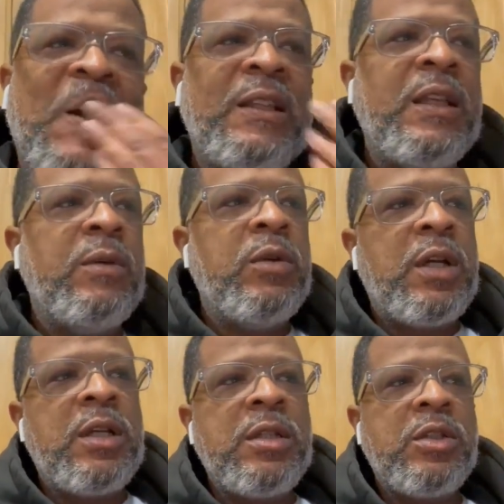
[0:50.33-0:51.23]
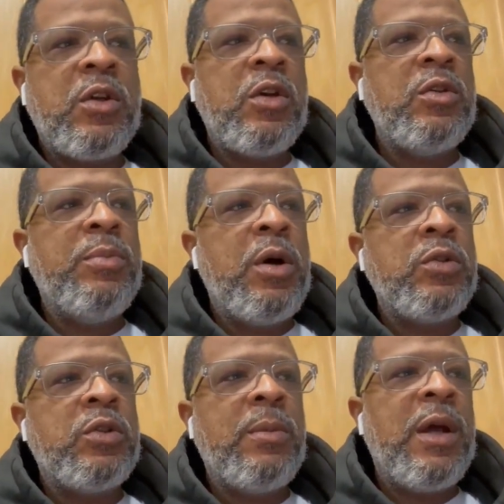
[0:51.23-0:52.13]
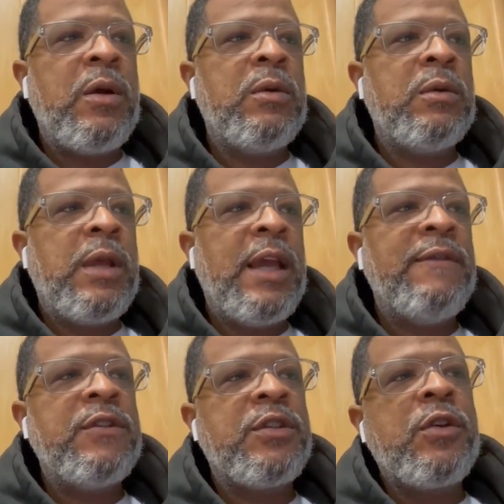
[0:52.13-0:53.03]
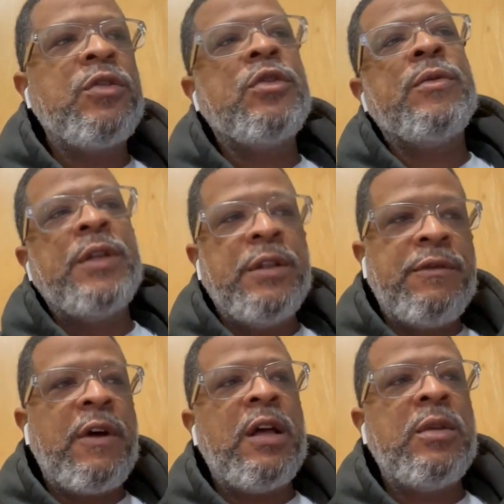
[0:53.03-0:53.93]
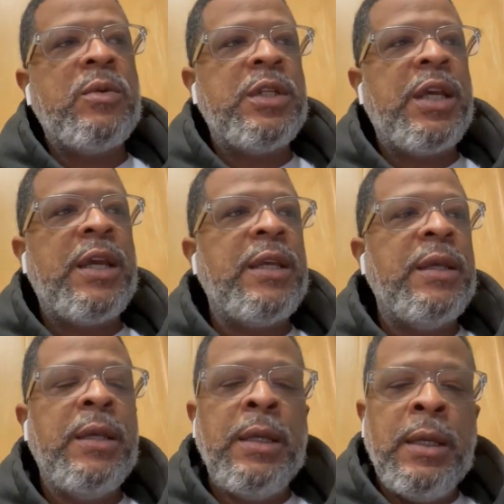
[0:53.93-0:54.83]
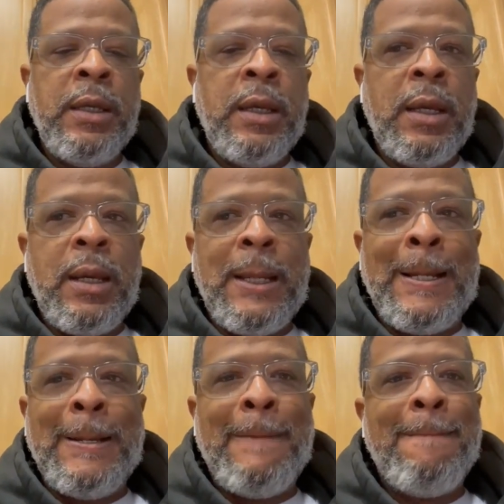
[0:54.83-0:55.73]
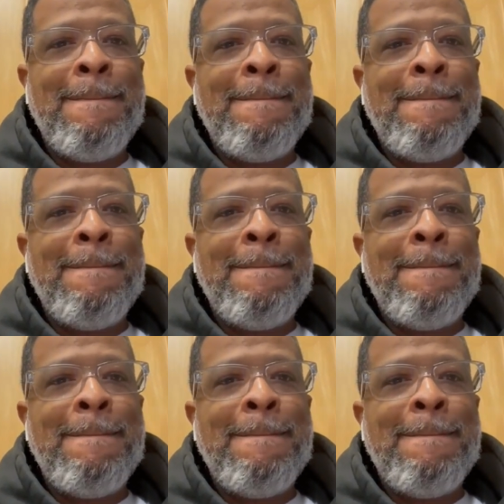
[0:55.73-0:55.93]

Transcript: I think when I saw you post about having surgery the following day, I